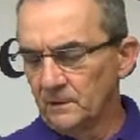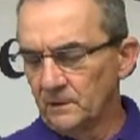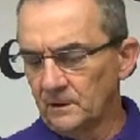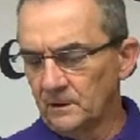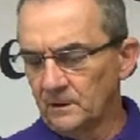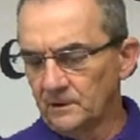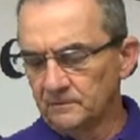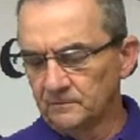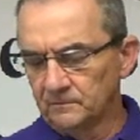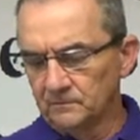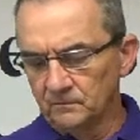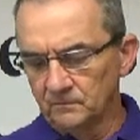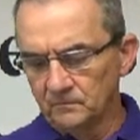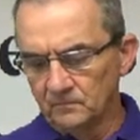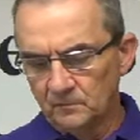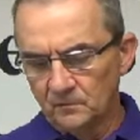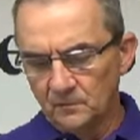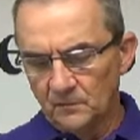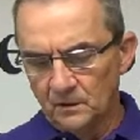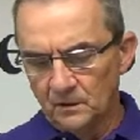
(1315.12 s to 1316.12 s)
Um,
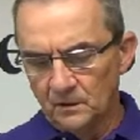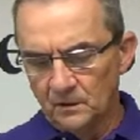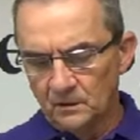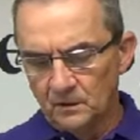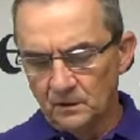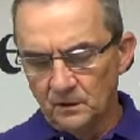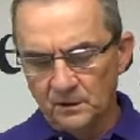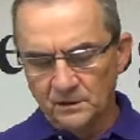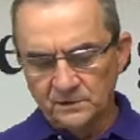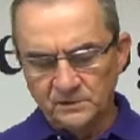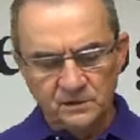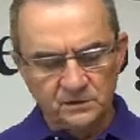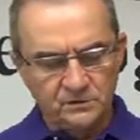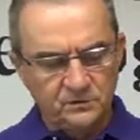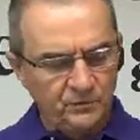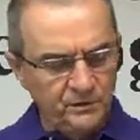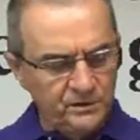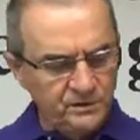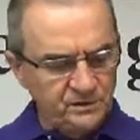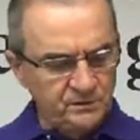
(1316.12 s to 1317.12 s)
it's a
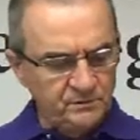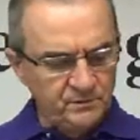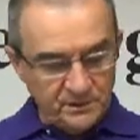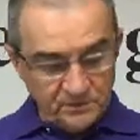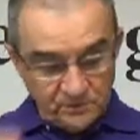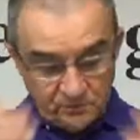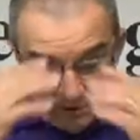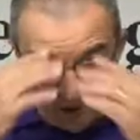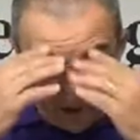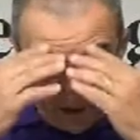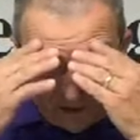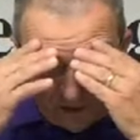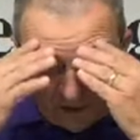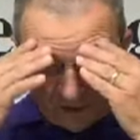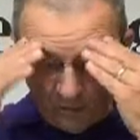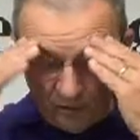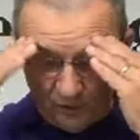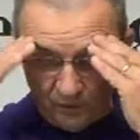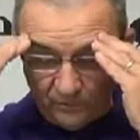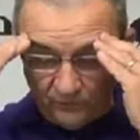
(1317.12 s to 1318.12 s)
three semester class
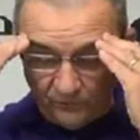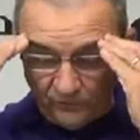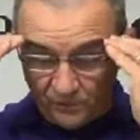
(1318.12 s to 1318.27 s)
and one of the